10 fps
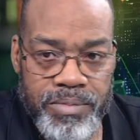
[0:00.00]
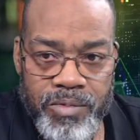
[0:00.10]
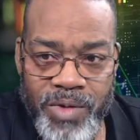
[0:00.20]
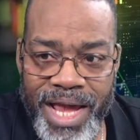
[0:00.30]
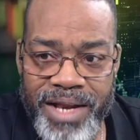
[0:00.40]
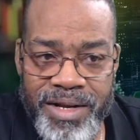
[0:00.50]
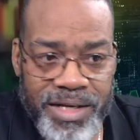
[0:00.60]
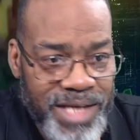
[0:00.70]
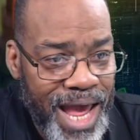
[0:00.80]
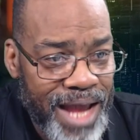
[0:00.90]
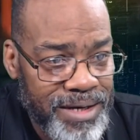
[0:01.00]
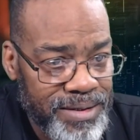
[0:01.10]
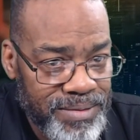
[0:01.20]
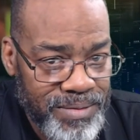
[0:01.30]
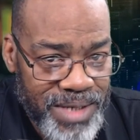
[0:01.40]
we had an attack.
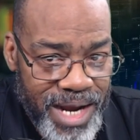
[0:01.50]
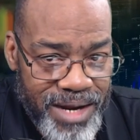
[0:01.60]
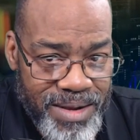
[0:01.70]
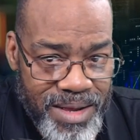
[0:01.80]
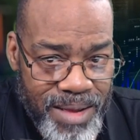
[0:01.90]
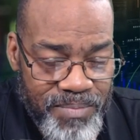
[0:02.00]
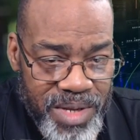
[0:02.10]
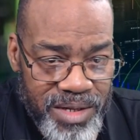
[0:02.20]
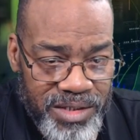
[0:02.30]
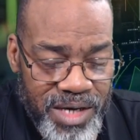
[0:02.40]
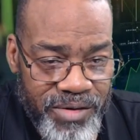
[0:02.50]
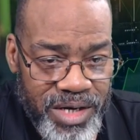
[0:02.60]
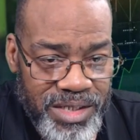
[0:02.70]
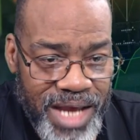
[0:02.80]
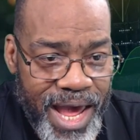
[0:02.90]
We had a, a military
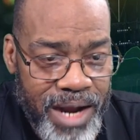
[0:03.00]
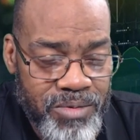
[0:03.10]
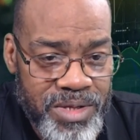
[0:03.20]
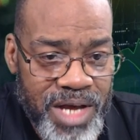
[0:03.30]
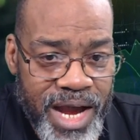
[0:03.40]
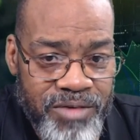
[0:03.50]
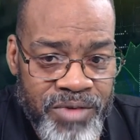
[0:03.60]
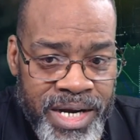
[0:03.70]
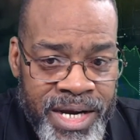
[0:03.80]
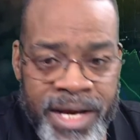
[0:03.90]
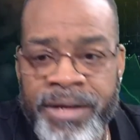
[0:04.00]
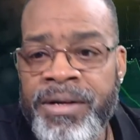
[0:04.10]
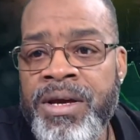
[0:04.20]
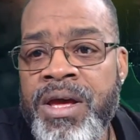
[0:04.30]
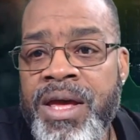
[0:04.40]
attack with
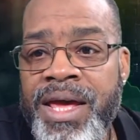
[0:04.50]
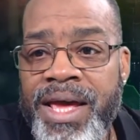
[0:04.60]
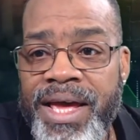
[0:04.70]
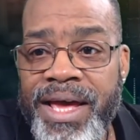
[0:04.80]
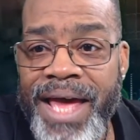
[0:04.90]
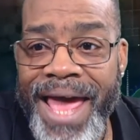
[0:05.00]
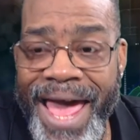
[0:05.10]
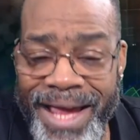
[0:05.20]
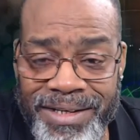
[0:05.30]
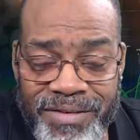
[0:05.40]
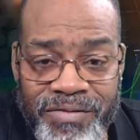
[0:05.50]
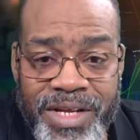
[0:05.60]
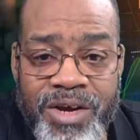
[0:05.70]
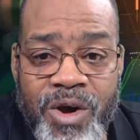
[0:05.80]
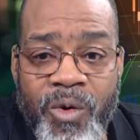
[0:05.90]
Iran
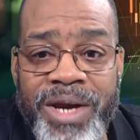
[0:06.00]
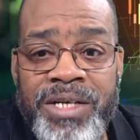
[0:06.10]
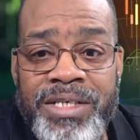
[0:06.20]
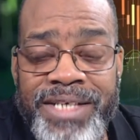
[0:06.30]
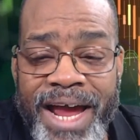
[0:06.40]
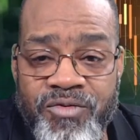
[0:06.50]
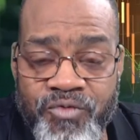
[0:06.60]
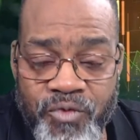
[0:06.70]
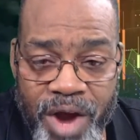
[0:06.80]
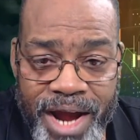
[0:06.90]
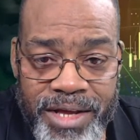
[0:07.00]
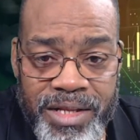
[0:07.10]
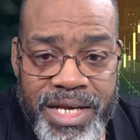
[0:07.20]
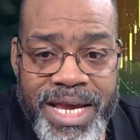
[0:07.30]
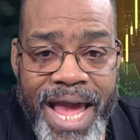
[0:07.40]
actively going
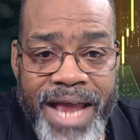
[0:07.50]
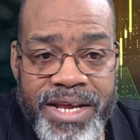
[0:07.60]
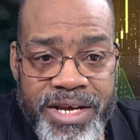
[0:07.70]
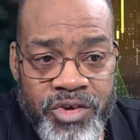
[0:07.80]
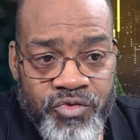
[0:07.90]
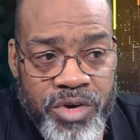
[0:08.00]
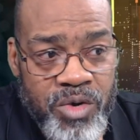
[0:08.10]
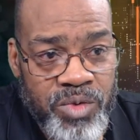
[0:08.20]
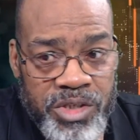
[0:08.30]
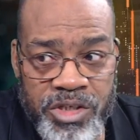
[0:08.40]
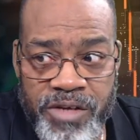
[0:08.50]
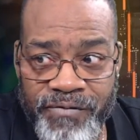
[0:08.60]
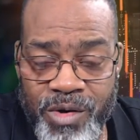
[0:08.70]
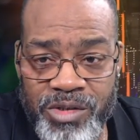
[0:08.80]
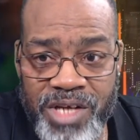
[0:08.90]
directly at Israel, which is the
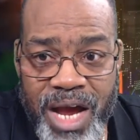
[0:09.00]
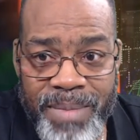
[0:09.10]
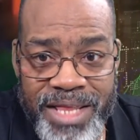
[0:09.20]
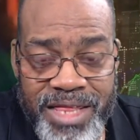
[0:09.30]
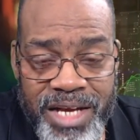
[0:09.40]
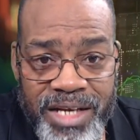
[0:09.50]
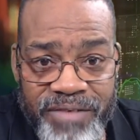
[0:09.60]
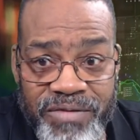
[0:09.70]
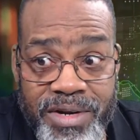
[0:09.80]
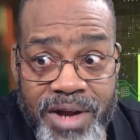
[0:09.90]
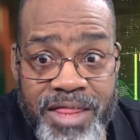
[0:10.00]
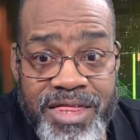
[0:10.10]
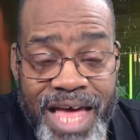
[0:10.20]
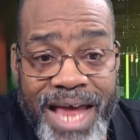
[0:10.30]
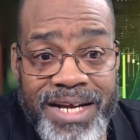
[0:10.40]
first time I think they've
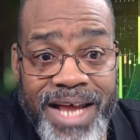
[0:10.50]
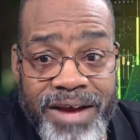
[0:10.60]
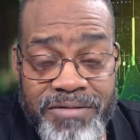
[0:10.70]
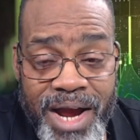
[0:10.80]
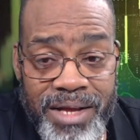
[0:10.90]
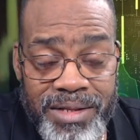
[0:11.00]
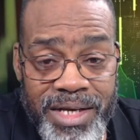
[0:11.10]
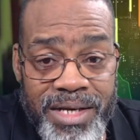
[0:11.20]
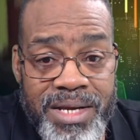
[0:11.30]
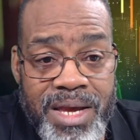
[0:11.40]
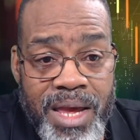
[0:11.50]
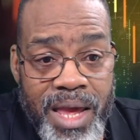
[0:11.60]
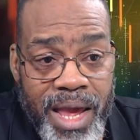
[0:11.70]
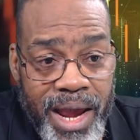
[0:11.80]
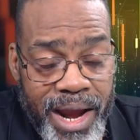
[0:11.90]
done that directly.
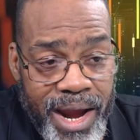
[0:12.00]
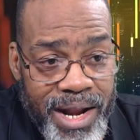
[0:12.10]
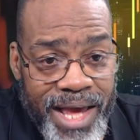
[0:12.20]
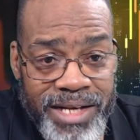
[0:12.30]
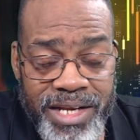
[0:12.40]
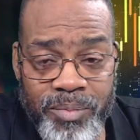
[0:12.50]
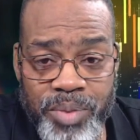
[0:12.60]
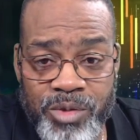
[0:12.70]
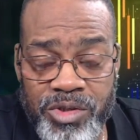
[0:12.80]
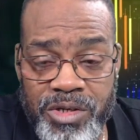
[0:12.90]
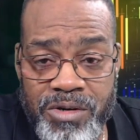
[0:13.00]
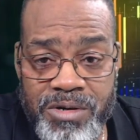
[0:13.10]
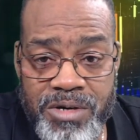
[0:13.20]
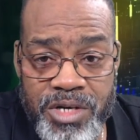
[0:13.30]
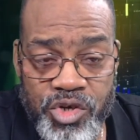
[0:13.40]
And I did post it
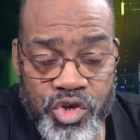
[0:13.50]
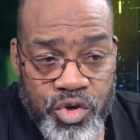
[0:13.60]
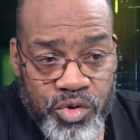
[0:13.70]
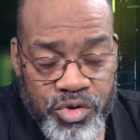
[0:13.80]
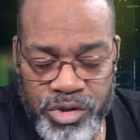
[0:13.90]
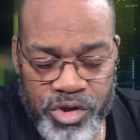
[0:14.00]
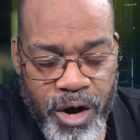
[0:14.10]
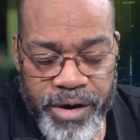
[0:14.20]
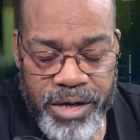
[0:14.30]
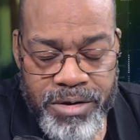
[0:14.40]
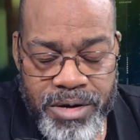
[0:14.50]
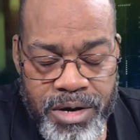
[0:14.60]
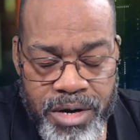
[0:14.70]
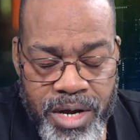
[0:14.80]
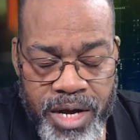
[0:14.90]
on YouTube, sorry,
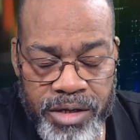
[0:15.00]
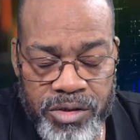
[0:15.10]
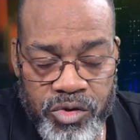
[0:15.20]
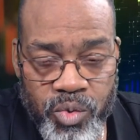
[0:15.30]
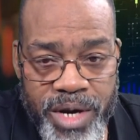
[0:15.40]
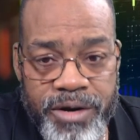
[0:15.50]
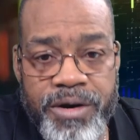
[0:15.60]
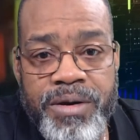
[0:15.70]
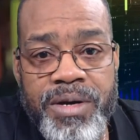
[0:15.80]
on uh, Twitter,